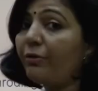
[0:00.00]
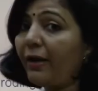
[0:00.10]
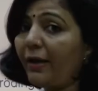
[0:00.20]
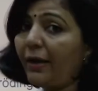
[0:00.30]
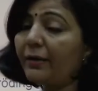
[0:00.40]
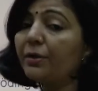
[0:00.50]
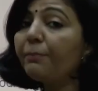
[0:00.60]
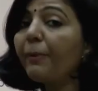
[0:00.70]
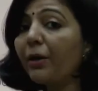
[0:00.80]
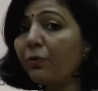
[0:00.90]
radiated
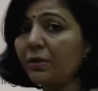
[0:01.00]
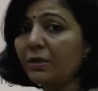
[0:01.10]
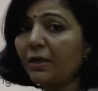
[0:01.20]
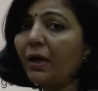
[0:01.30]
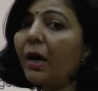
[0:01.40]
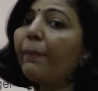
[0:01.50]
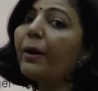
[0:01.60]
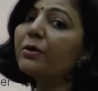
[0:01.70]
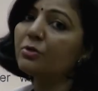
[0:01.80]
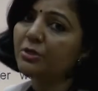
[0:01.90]
per unit area
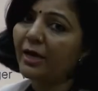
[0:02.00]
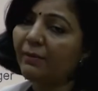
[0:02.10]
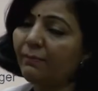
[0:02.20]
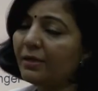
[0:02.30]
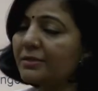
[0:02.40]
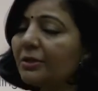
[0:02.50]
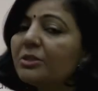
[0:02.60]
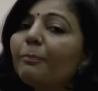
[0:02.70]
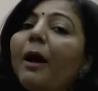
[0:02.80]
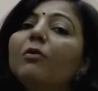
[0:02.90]
per unit time, means that is
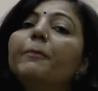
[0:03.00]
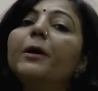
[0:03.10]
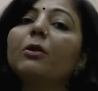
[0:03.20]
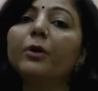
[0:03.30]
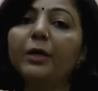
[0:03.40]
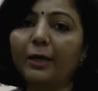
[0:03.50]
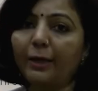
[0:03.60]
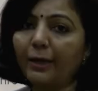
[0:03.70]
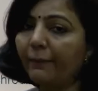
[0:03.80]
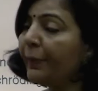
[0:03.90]
power per unit
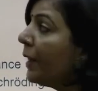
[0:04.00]
area,